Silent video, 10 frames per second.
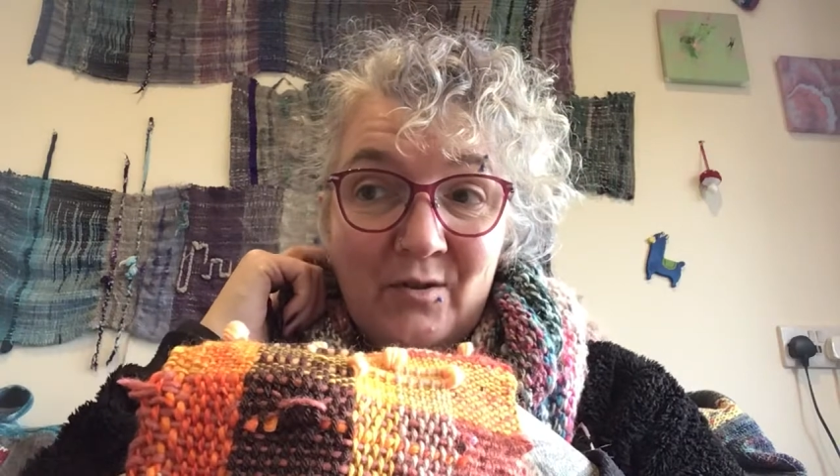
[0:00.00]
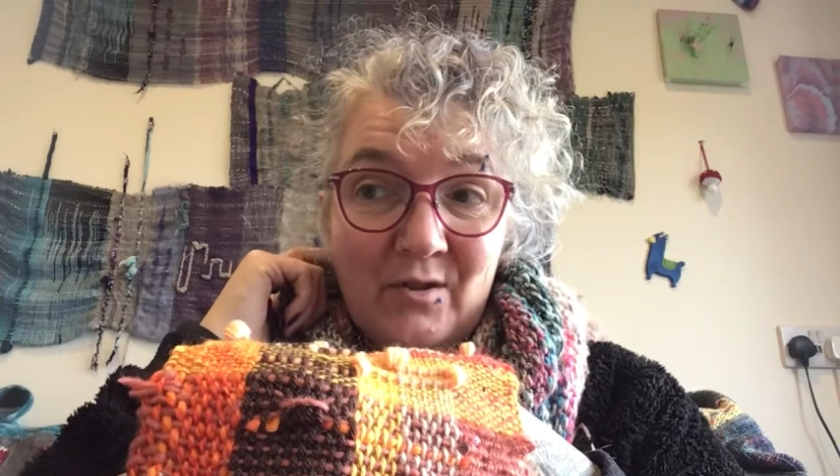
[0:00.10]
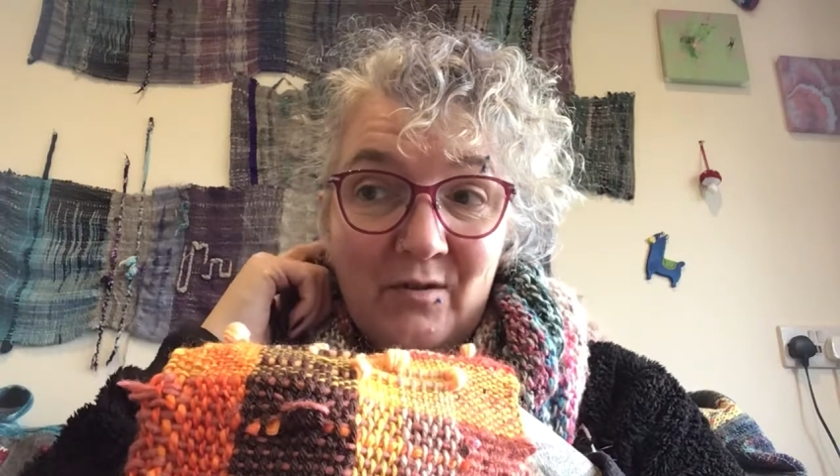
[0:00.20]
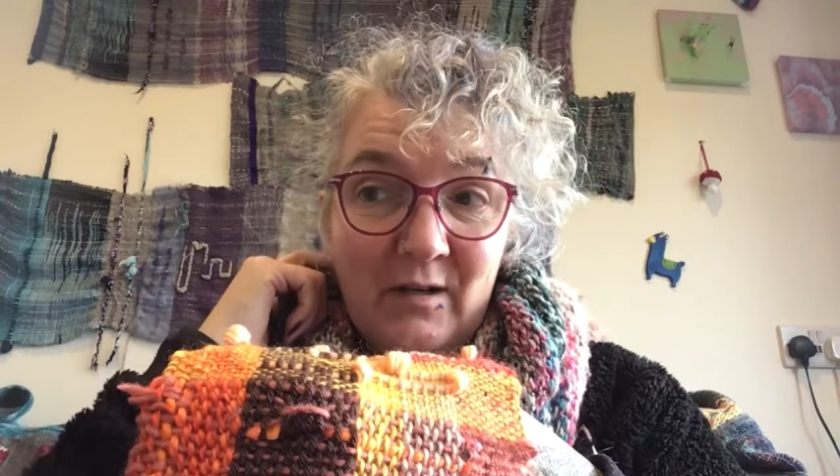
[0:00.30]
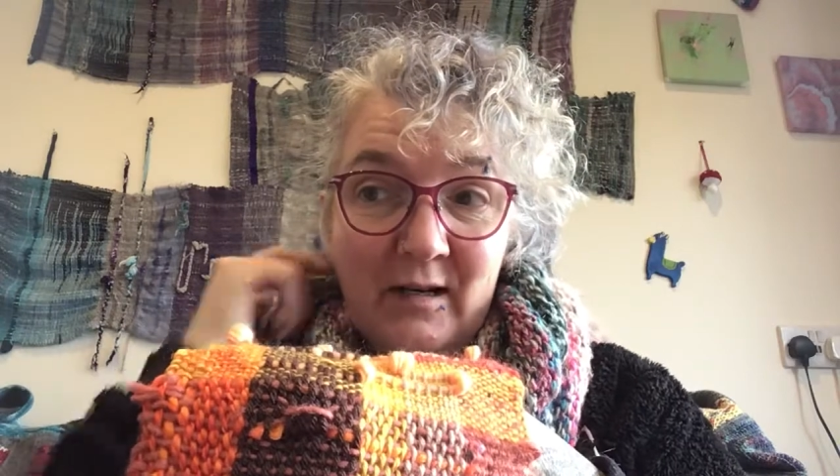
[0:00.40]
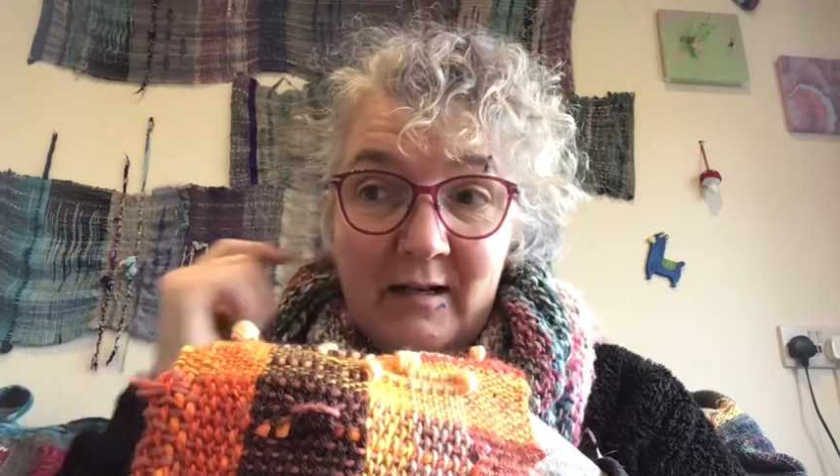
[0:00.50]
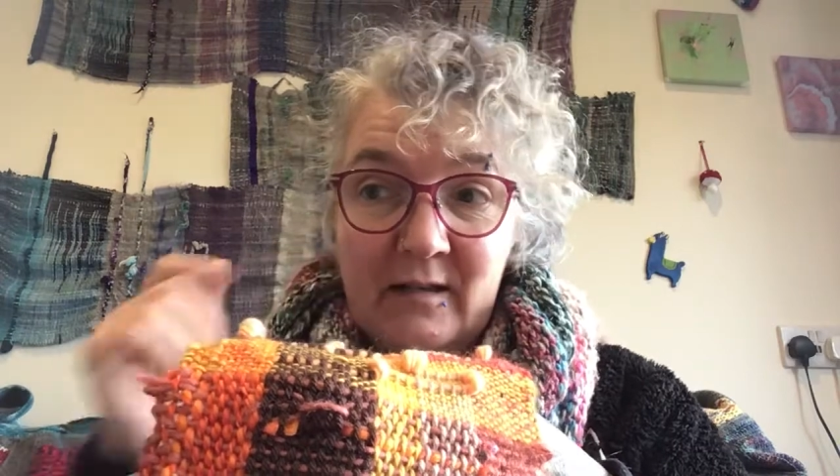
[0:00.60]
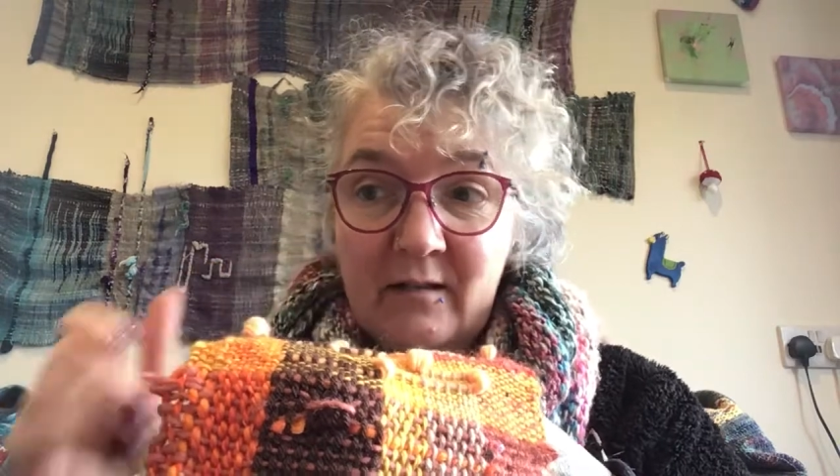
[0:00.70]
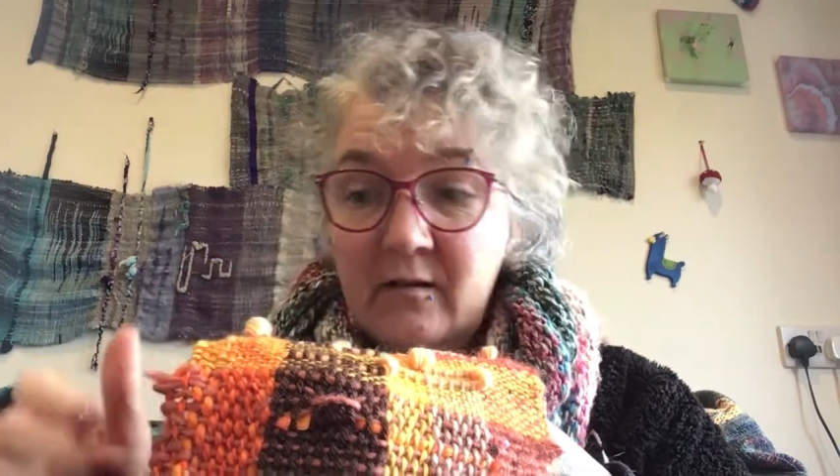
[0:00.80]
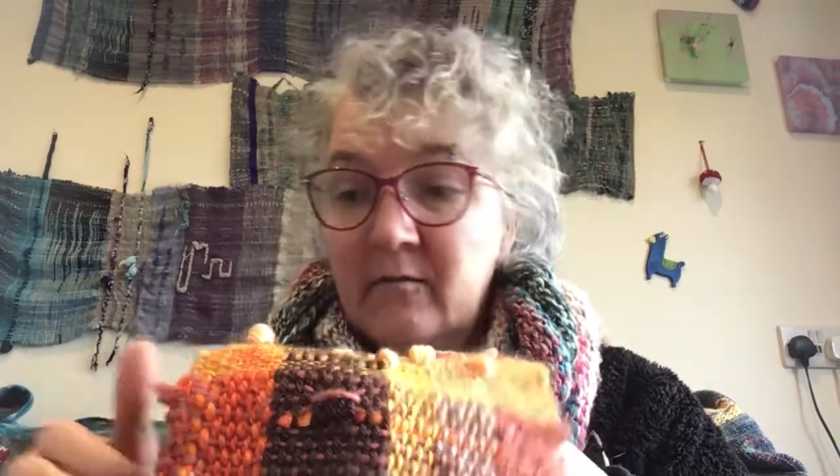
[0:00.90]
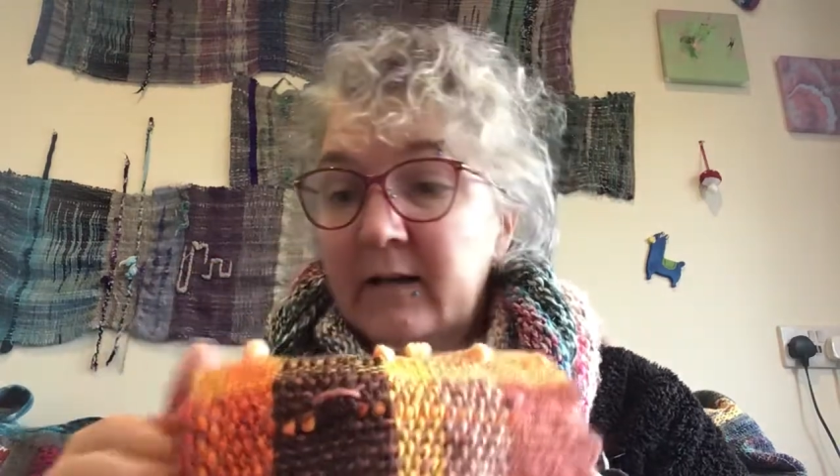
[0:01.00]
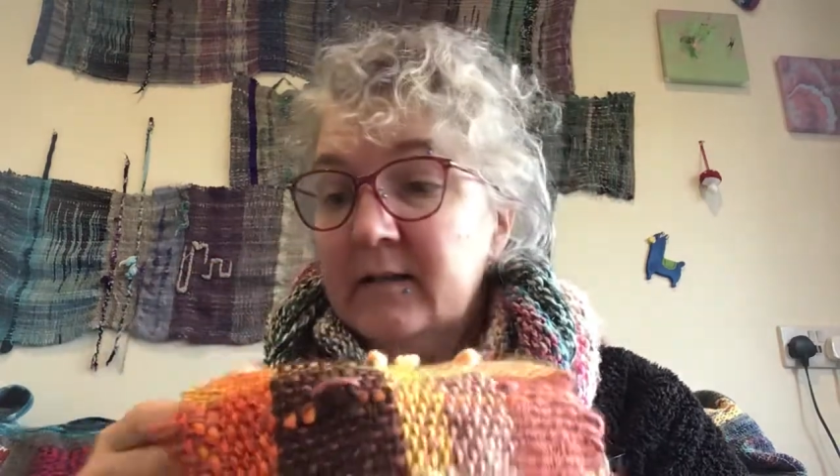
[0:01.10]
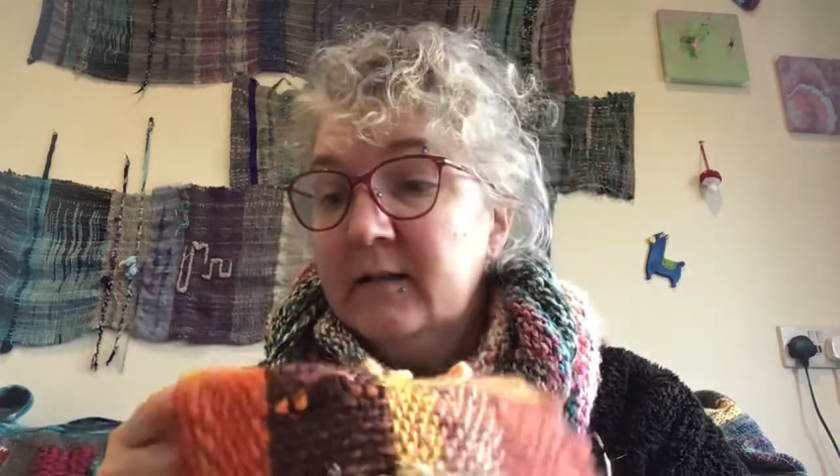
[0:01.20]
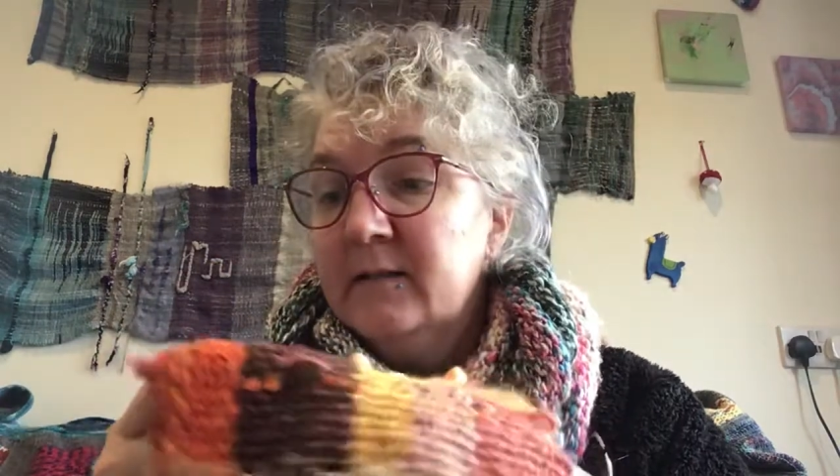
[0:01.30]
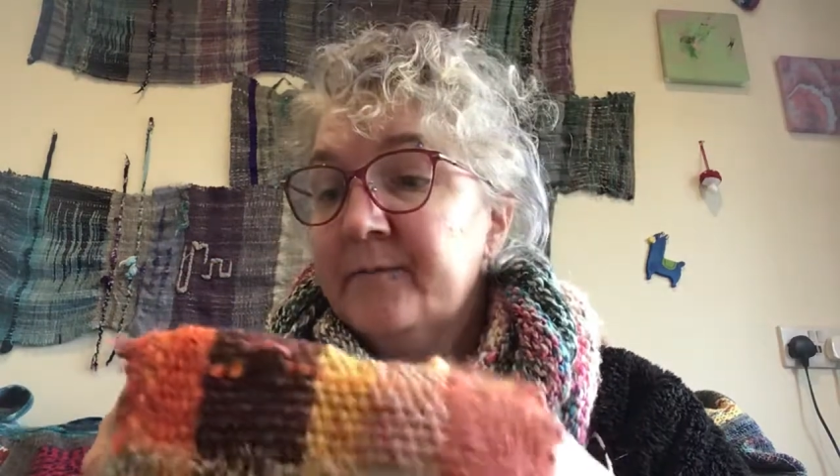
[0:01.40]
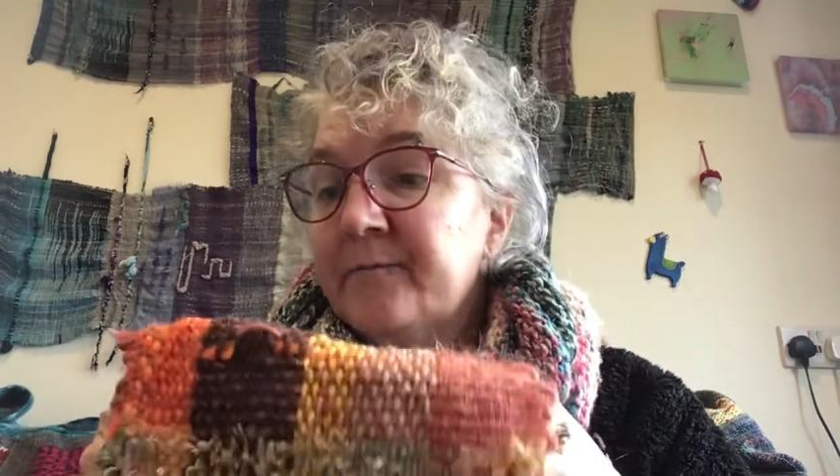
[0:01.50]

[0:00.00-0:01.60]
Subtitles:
to, and I didn't correct it.